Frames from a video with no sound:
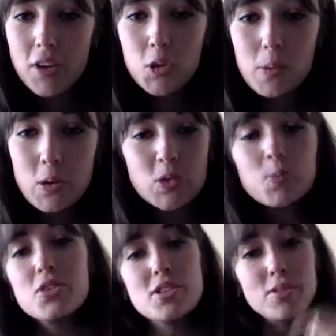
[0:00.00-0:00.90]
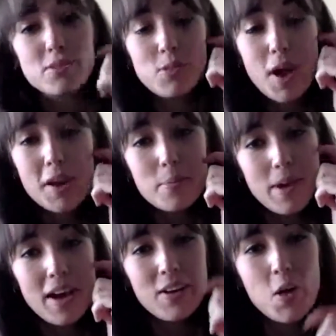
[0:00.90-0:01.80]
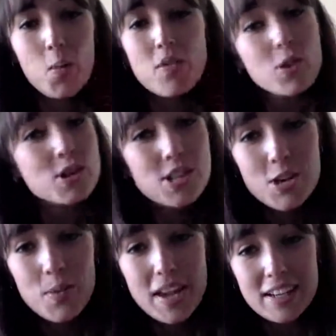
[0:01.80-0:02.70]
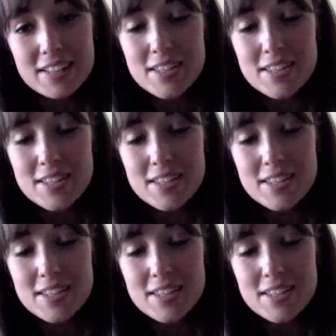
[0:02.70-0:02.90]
Normally Autumn Watch is on for one, but we've got 2 weeks,